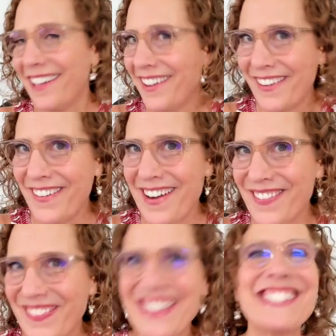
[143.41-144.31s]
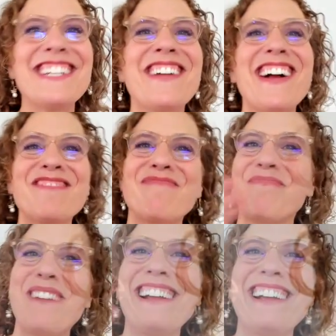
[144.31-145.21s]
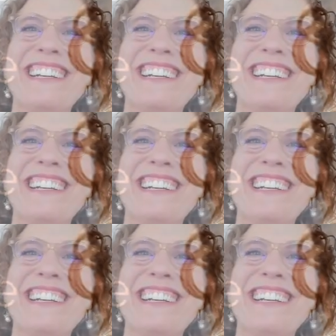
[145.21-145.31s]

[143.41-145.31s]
All right. See you around. Bye.